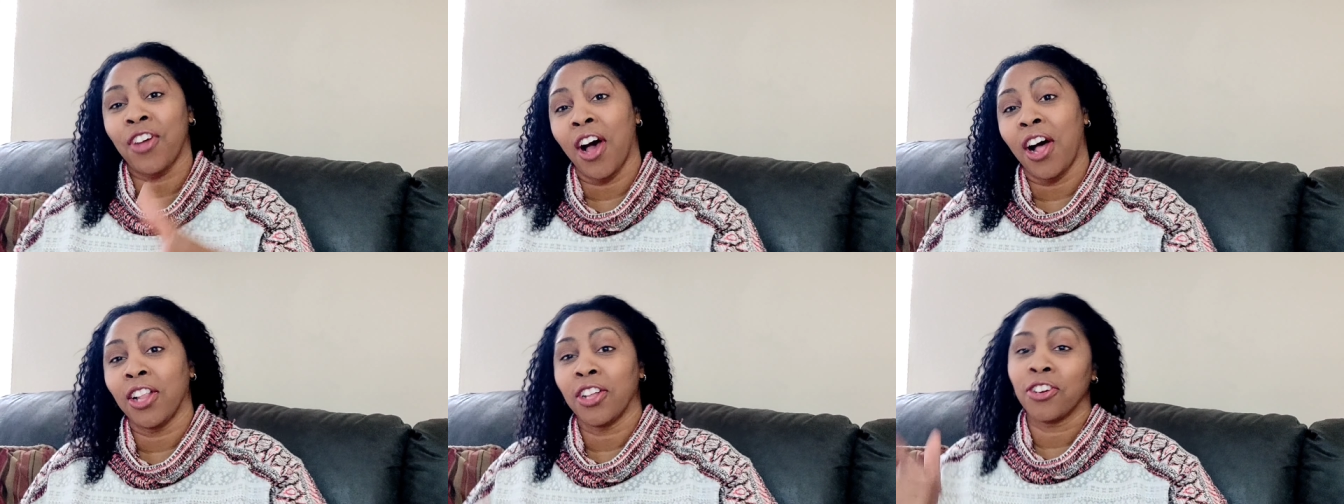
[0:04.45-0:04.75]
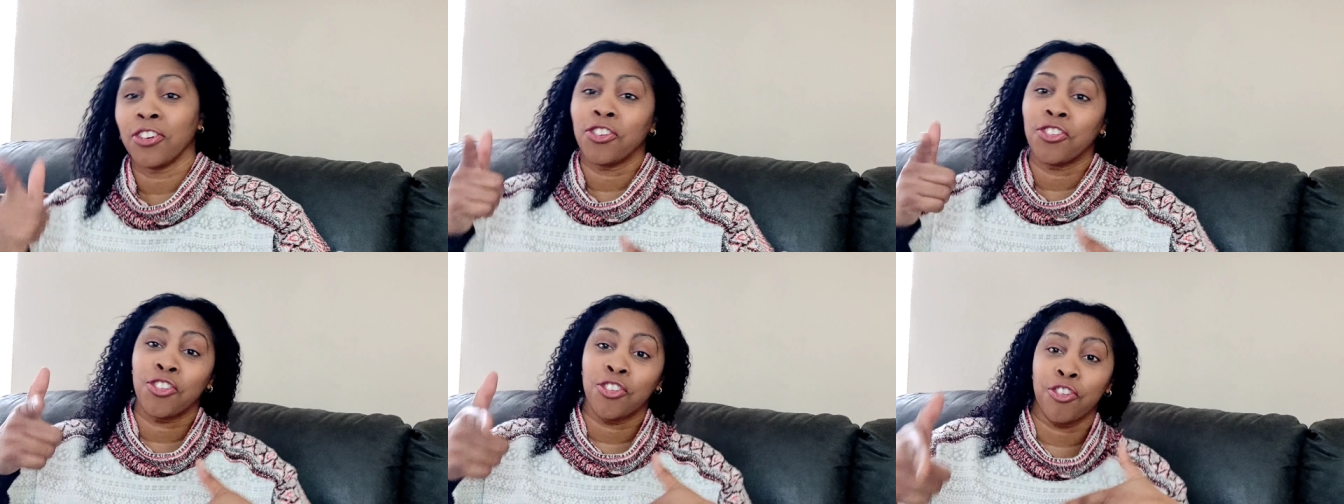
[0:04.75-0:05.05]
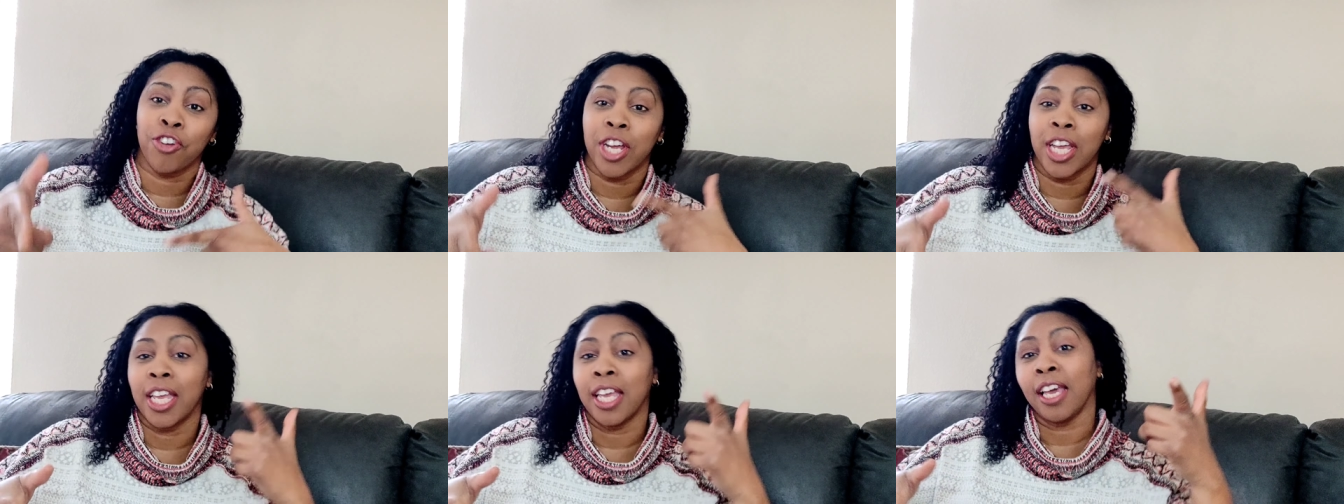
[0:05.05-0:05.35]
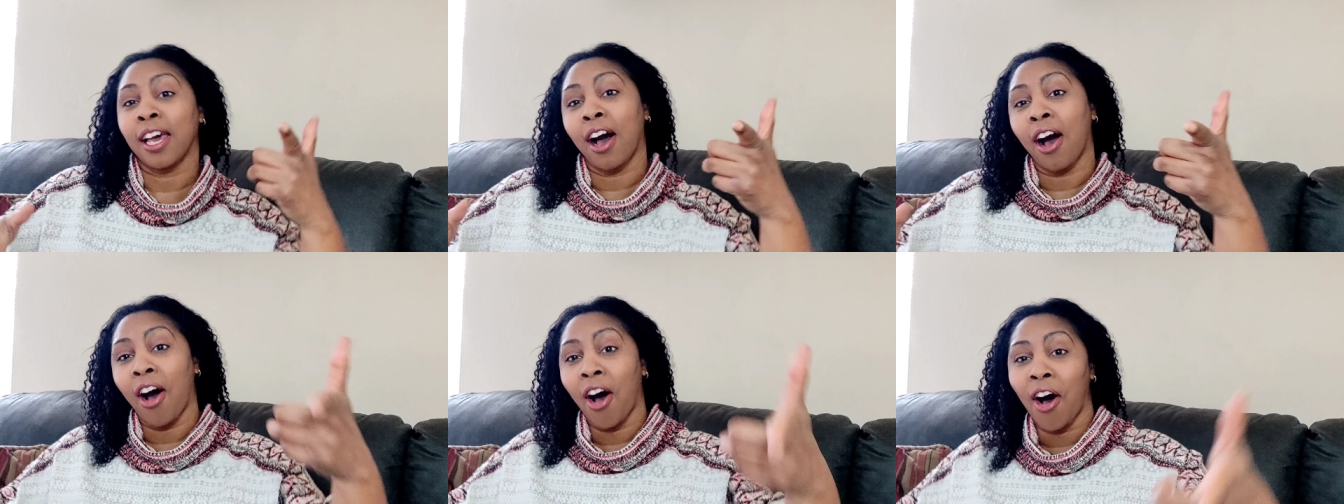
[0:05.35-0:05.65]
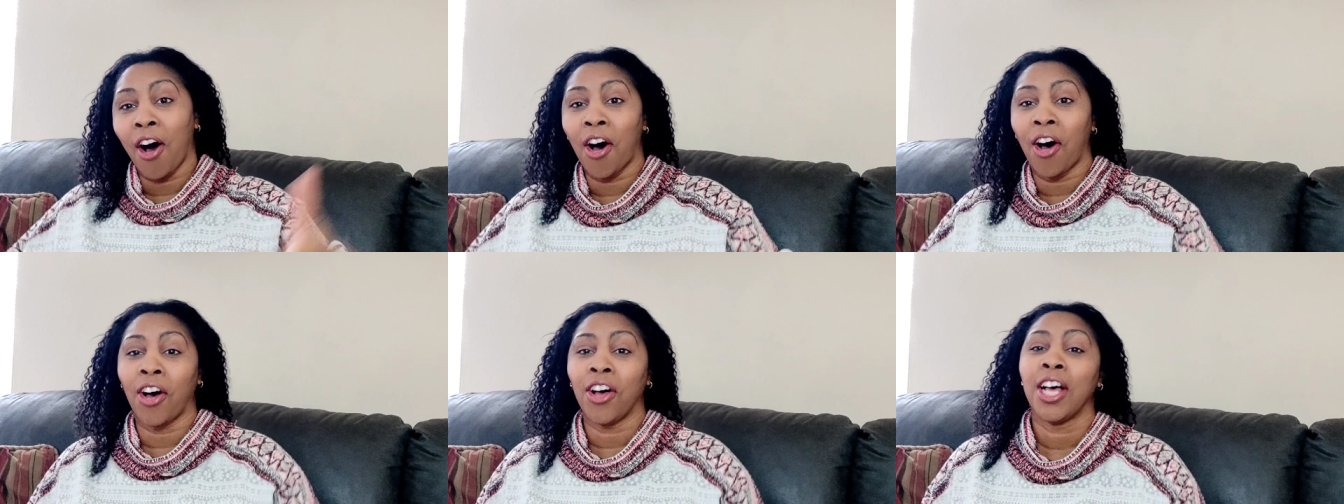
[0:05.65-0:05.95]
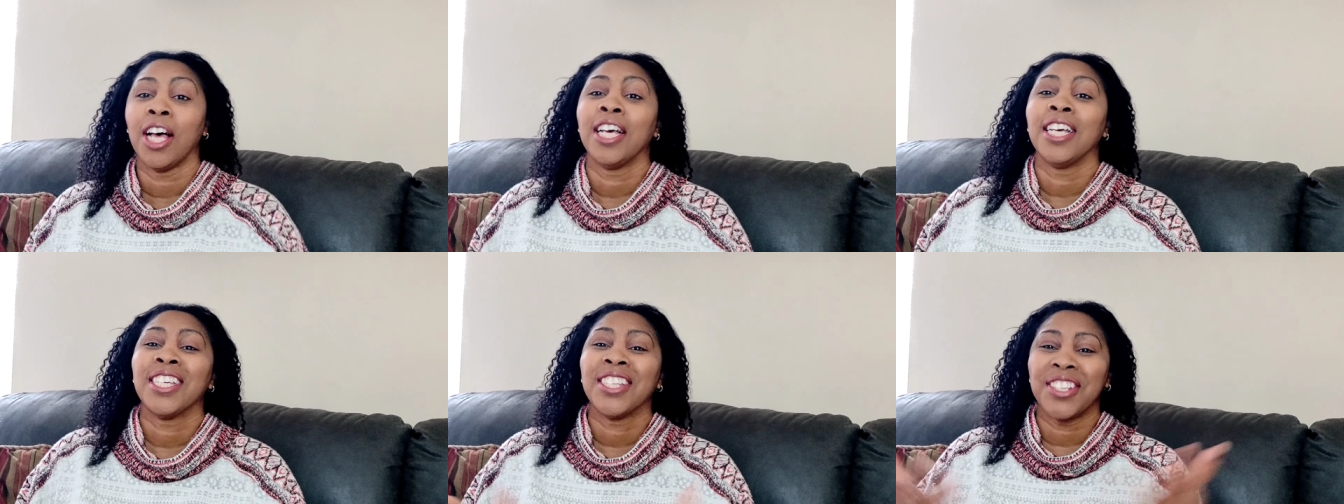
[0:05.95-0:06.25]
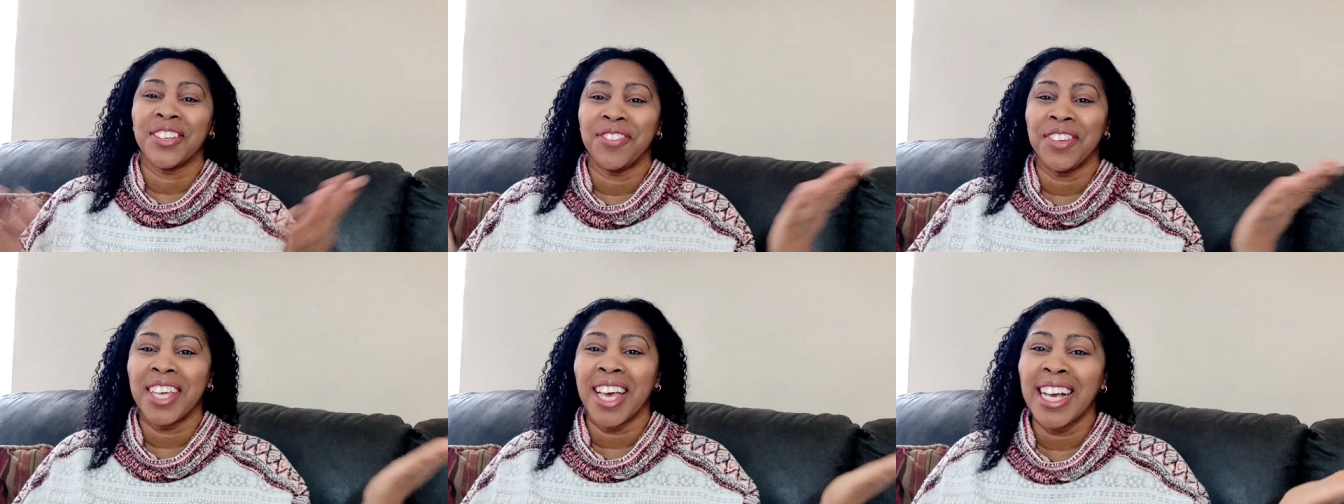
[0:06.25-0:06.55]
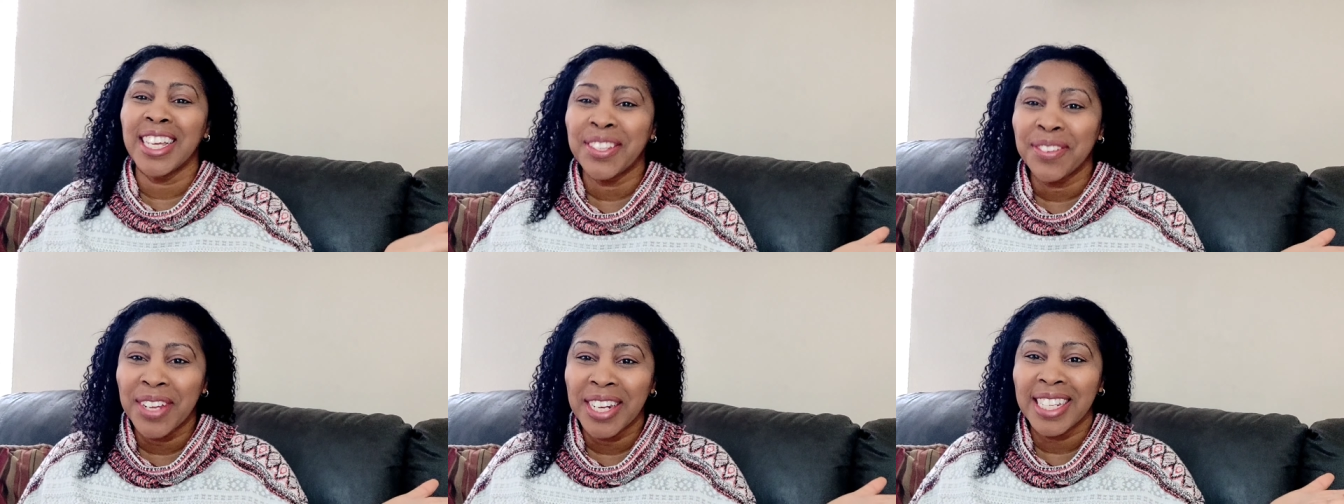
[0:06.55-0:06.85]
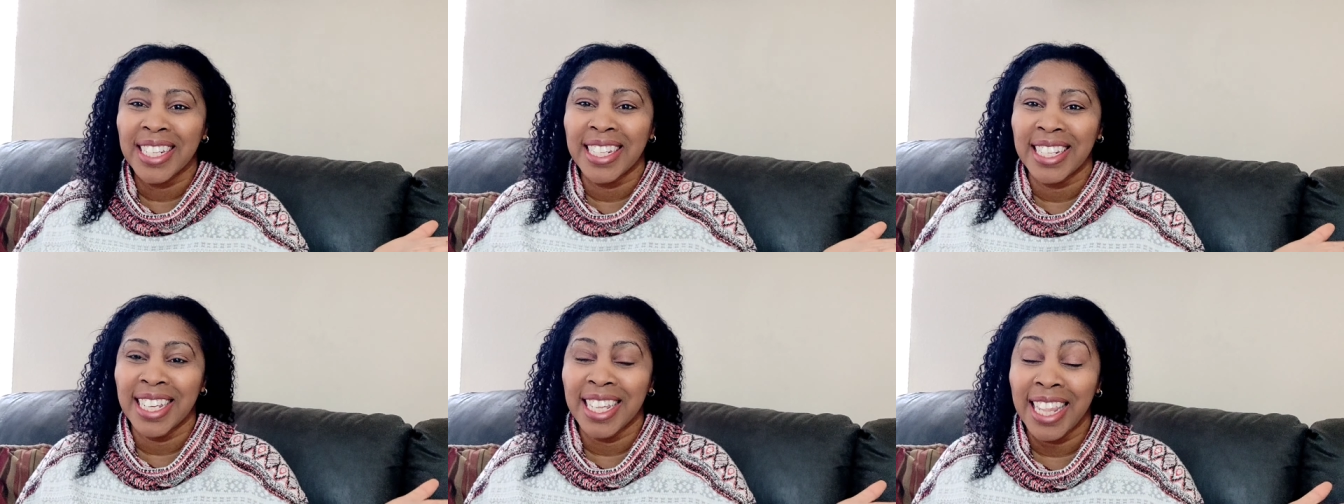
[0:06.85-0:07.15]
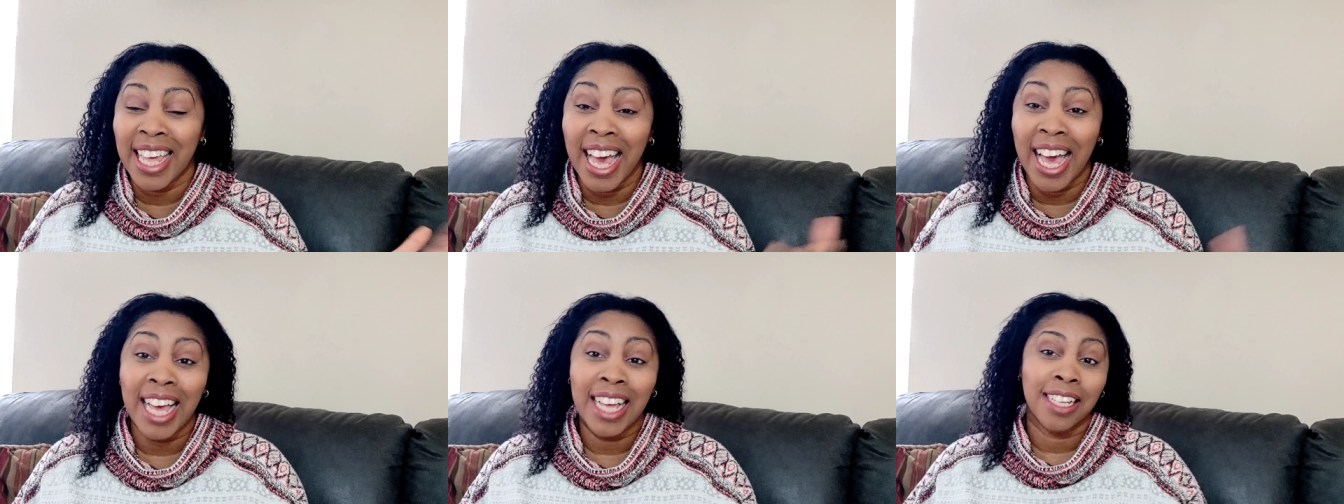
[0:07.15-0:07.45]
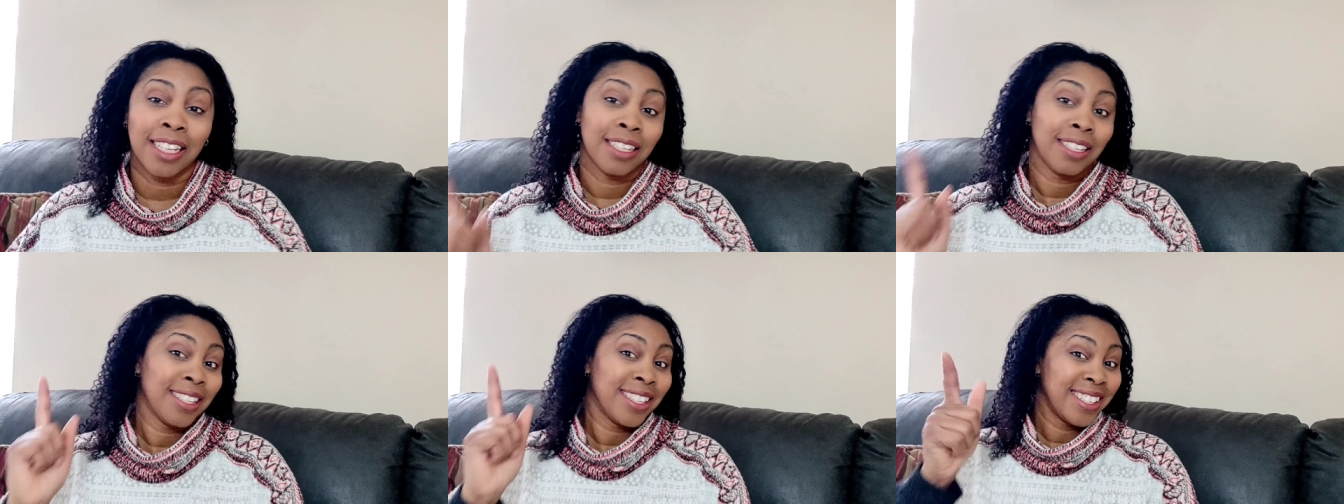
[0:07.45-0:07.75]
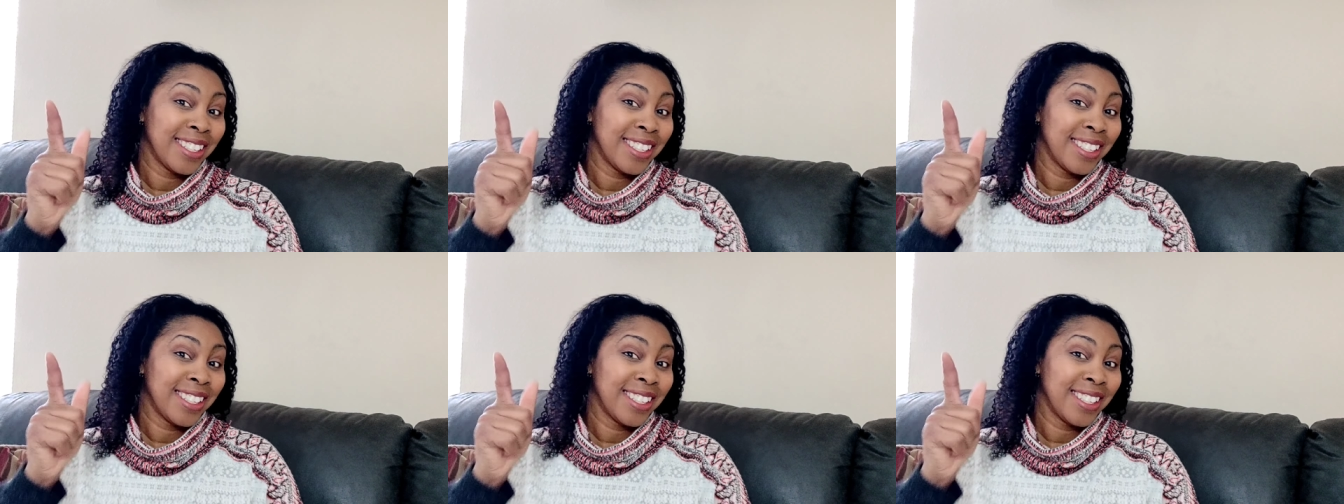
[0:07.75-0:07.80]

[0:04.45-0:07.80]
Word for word: Dollar Tree haul. So if you guys want to see that,